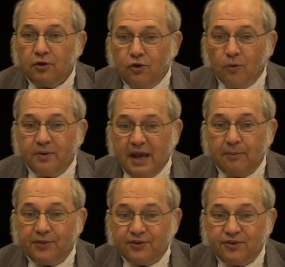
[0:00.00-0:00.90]
you'll be
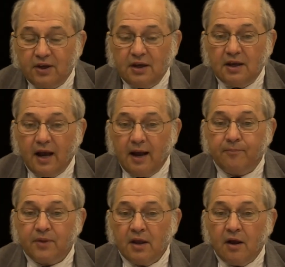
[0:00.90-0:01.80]
able to see
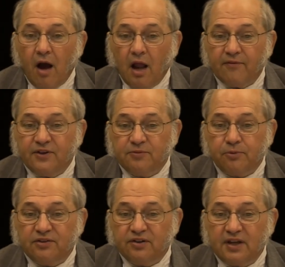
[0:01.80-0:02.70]
all of these
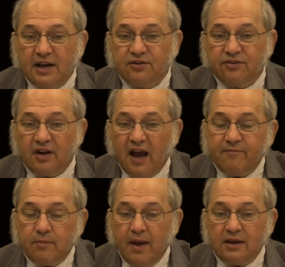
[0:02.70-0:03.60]
presentations that I've
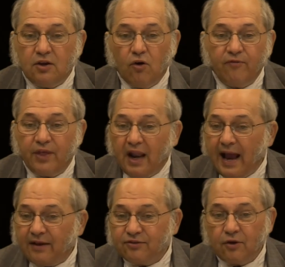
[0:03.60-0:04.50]
been making over the
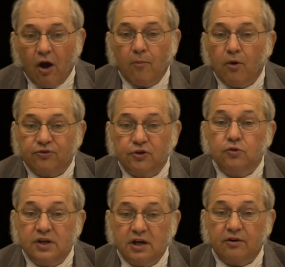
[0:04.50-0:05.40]
last almost 2
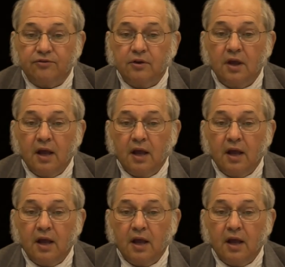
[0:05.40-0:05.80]
years